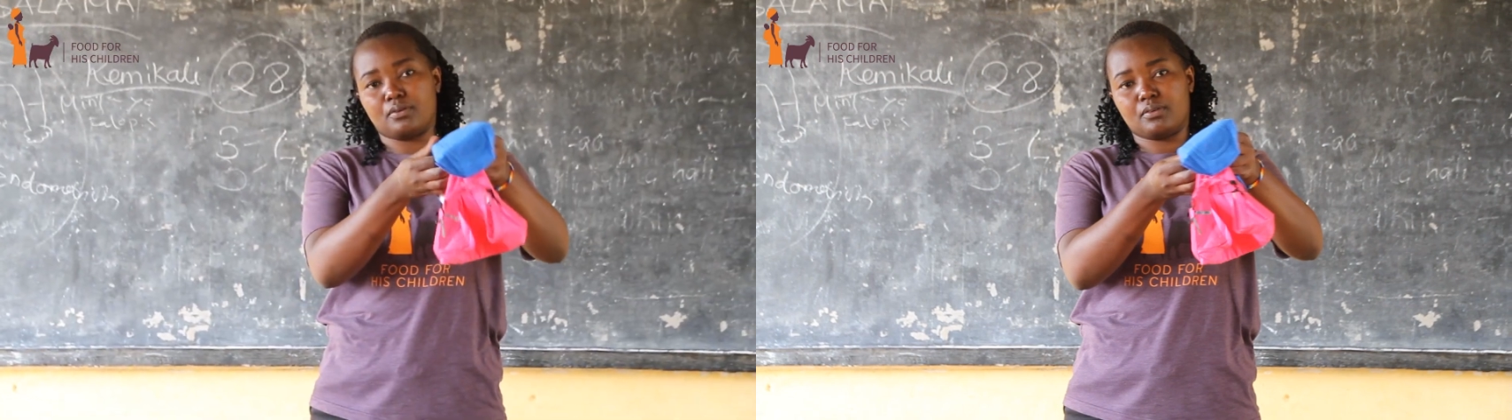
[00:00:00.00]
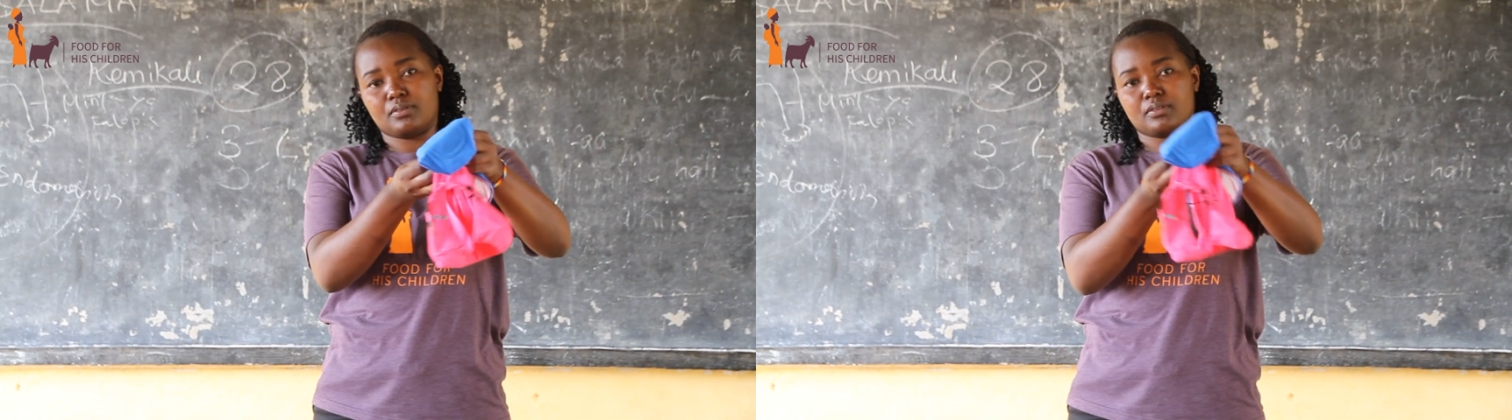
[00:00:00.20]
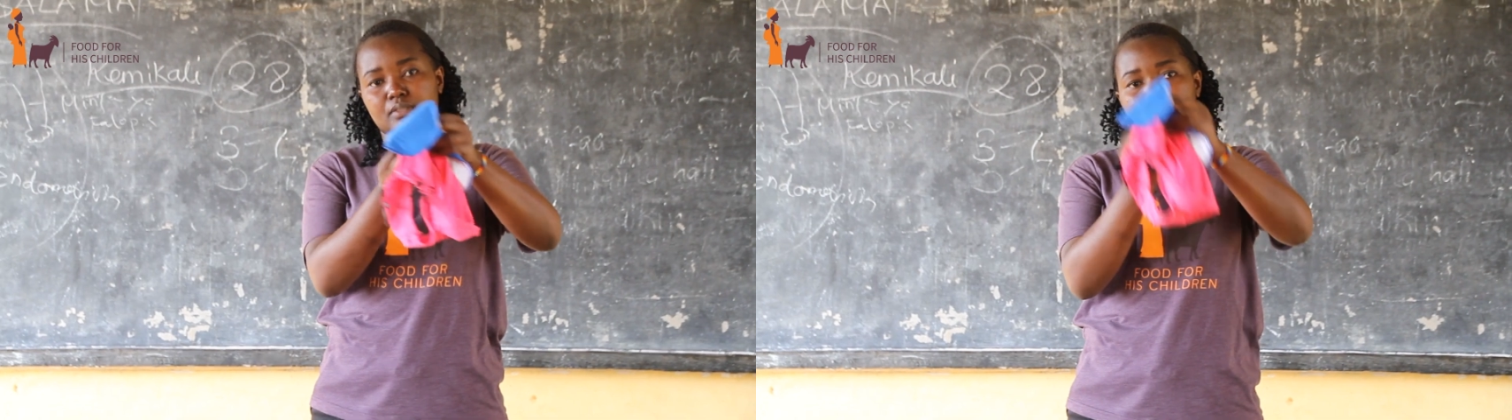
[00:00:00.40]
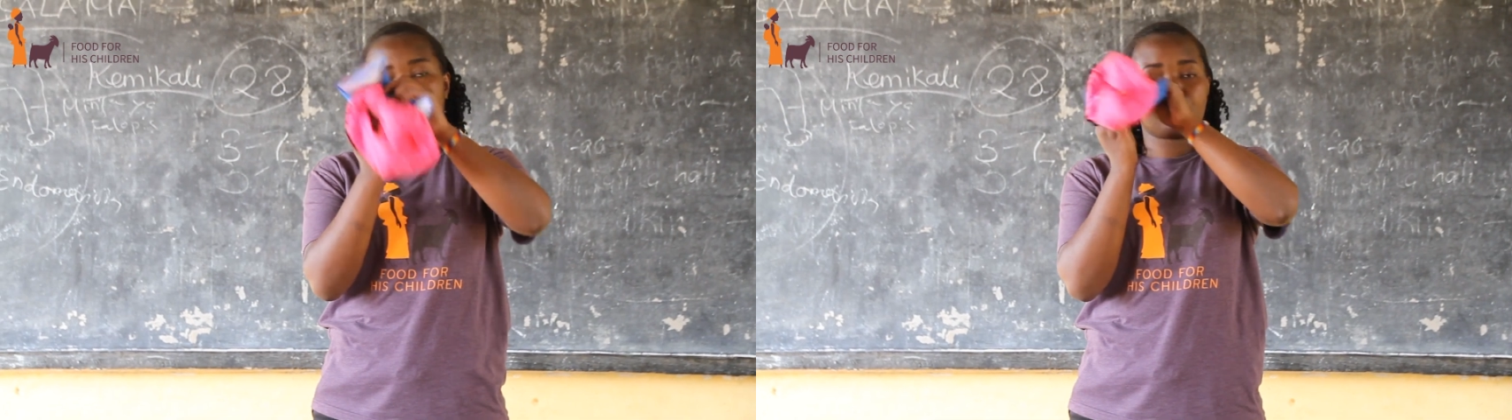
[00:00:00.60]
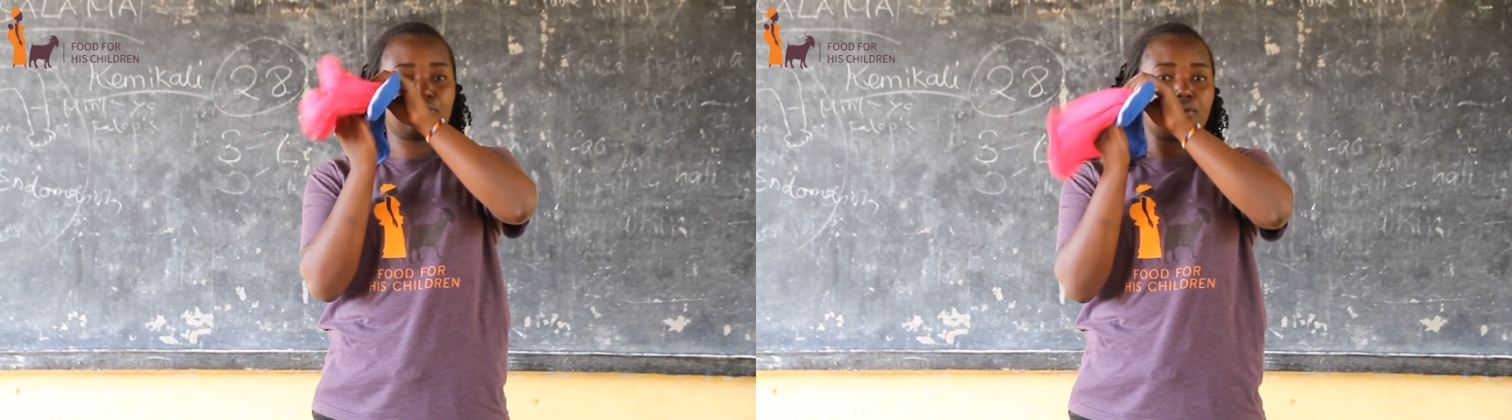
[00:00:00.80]
and
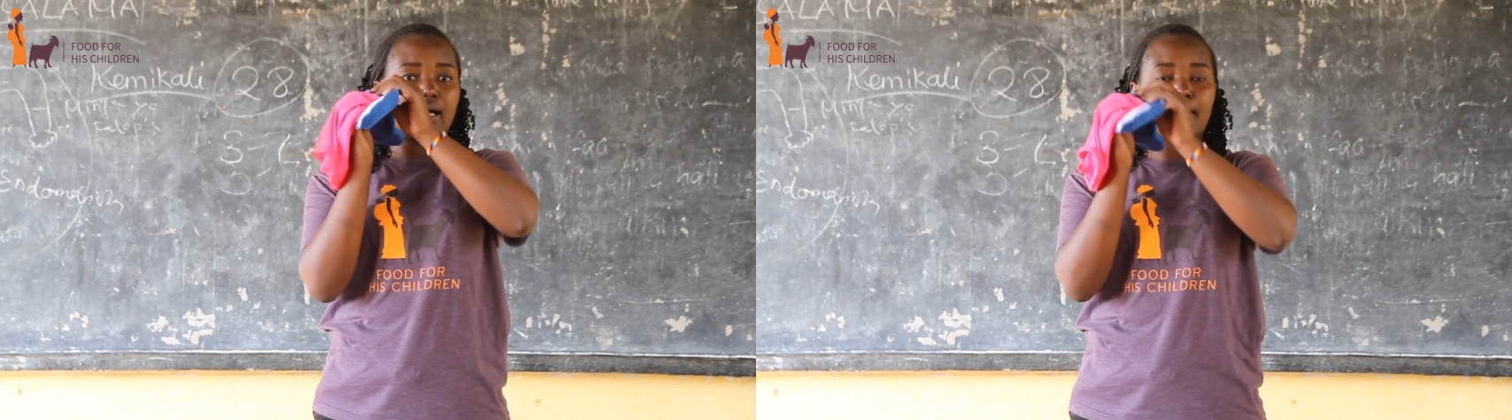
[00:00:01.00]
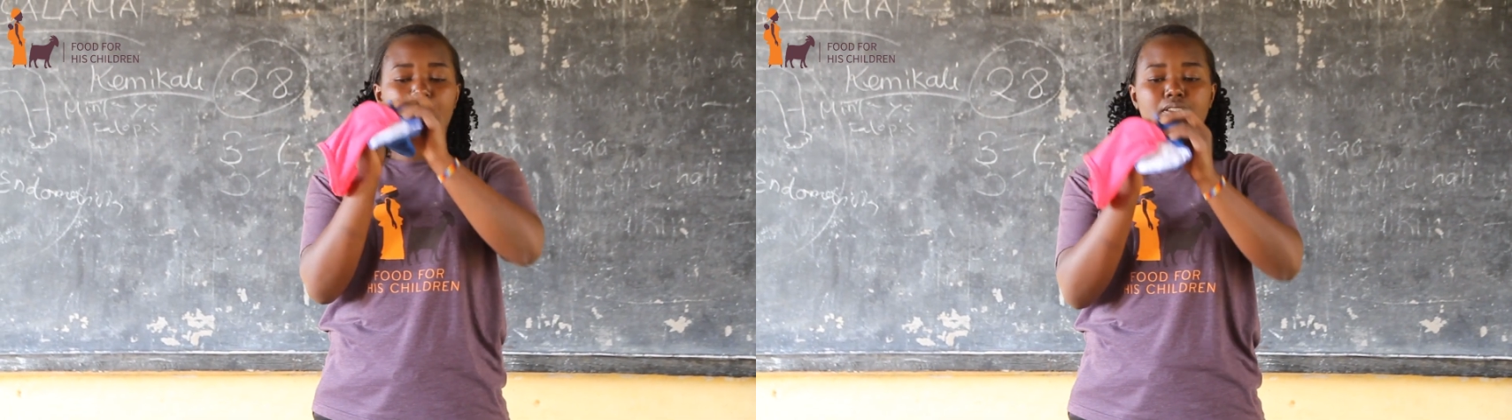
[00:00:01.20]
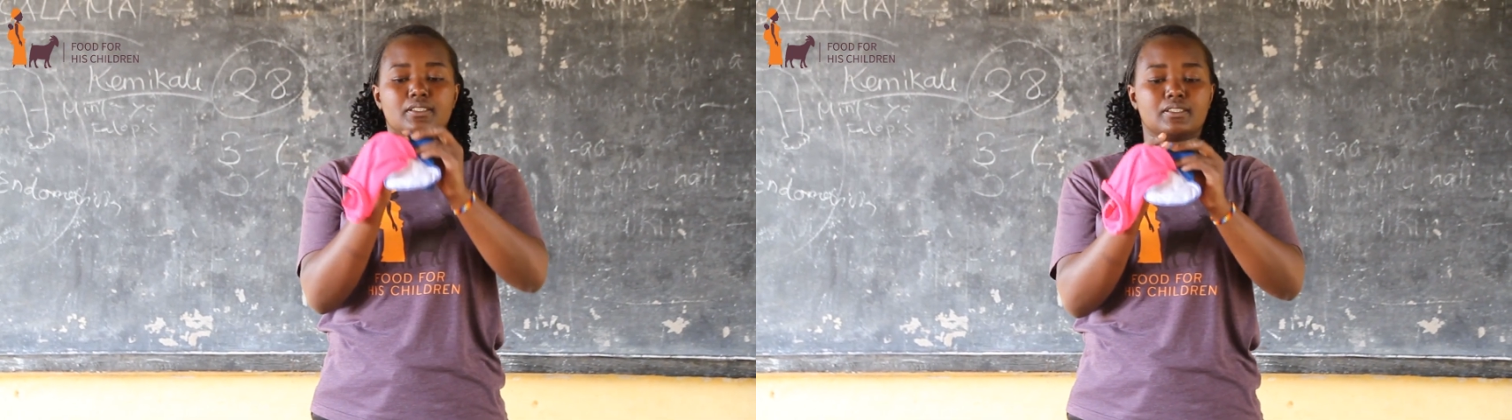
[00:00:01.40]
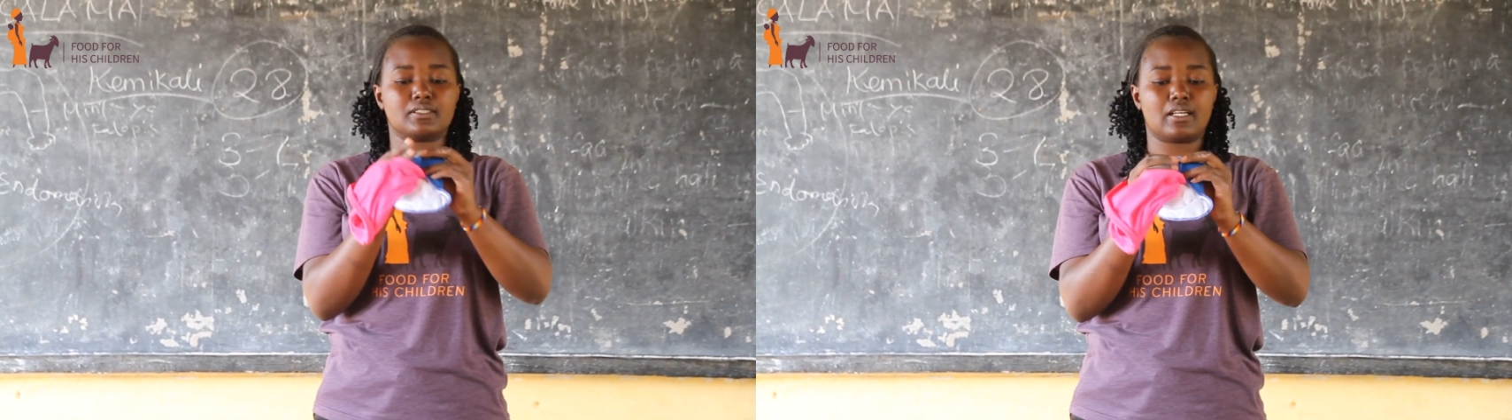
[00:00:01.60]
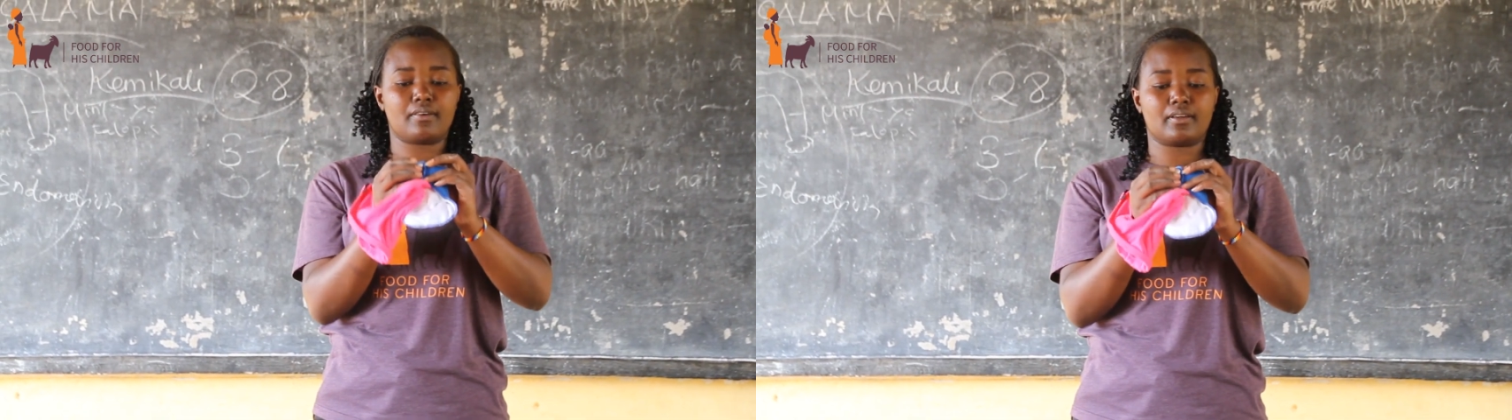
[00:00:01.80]
also it is
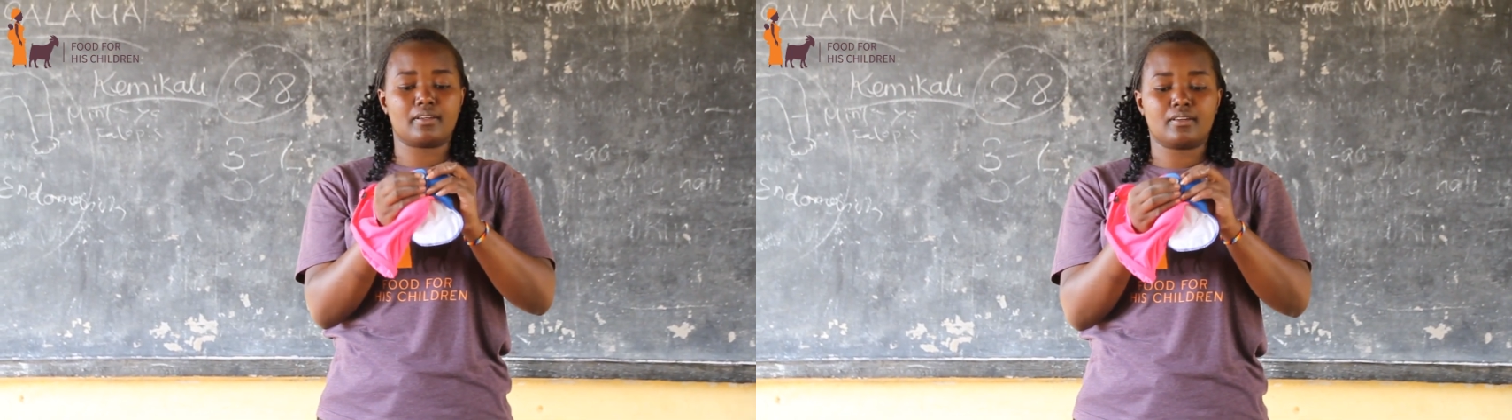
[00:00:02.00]
going to